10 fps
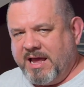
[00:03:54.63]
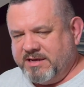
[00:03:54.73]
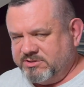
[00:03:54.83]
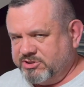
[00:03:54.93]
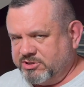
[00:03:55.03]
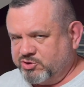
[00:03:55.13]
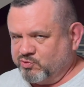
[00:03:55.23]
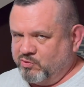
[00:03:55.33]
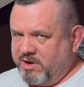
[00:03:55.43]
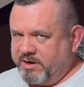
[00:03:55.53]
and just
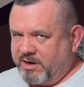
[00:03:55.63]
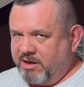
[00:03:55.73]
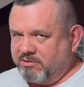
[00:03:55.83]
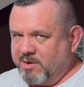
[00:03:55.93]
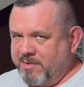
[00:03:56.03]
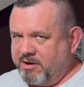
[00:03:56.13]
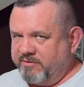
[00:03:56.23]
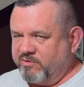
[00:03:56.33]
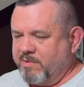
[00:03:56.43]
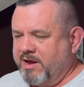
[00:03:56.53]
run a
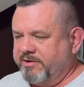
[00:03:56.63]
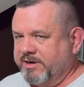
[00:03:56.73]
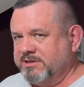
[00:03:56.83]
locomotive around it